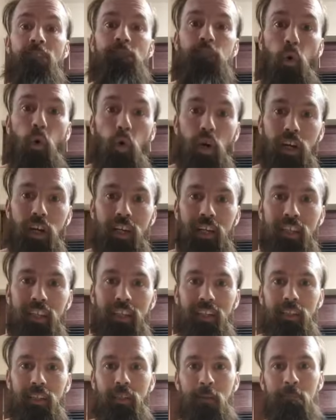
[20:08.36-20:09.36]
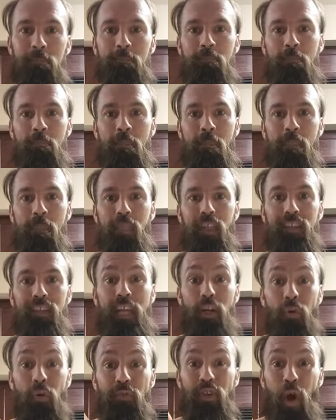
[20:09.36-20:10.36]
for?
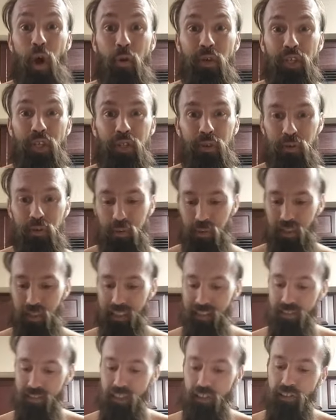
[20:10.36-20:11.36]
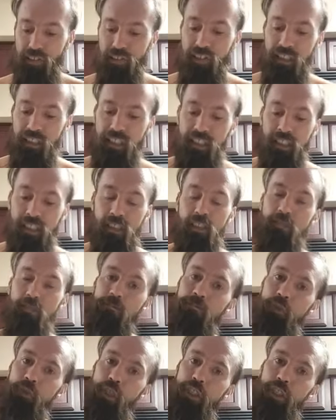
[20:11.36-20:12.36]
They don't know you. They're looking
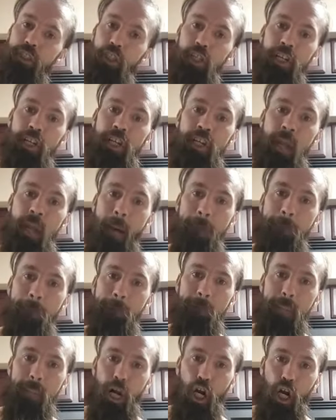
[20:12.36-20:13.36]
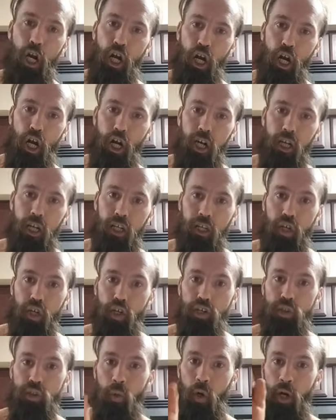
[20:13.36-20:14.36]
for your number.
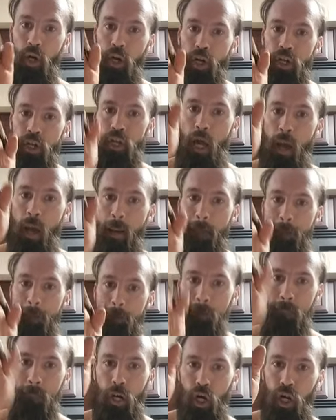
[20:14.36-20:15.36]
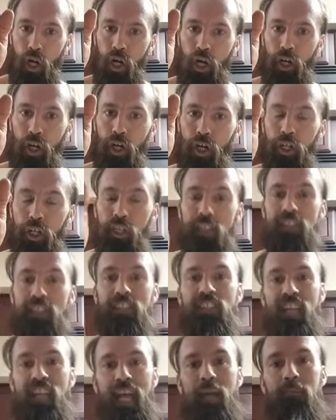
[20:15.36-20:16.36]
Your number.
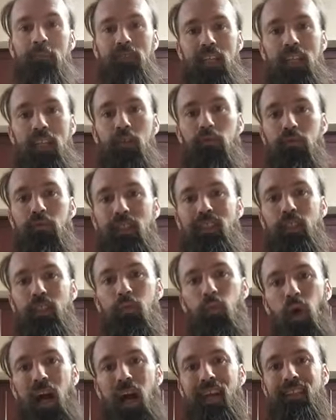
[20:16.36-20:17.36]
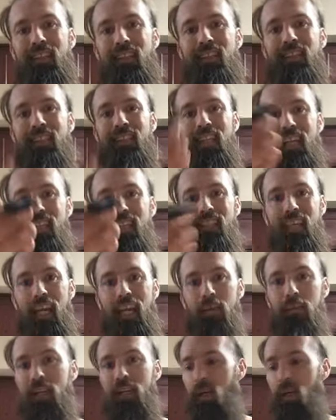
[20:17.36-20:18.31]
Same thing, reason why this kid came in